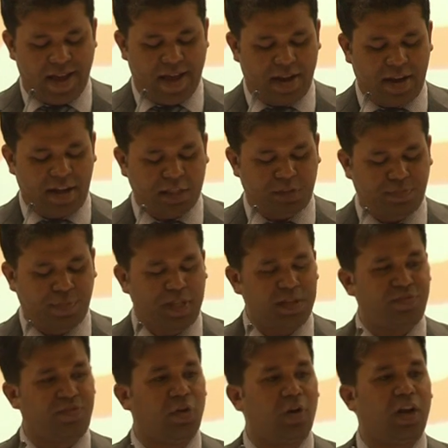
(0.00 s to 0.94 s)
and has been
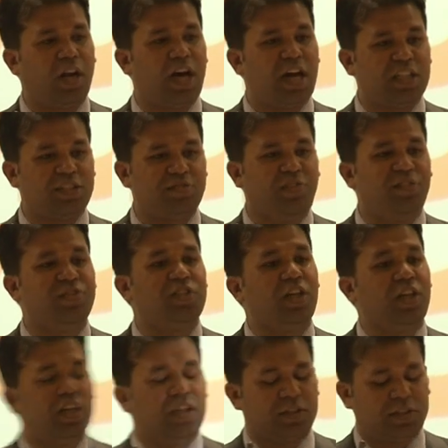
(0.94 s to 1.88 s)
for last 50
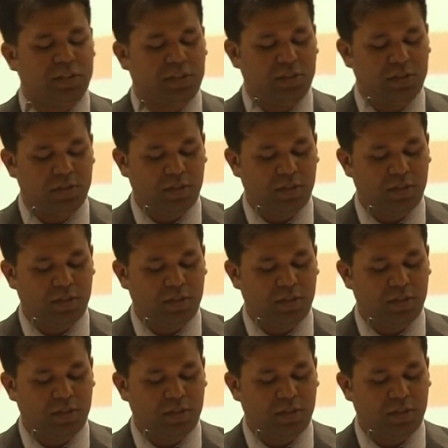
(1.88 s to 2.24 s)
years.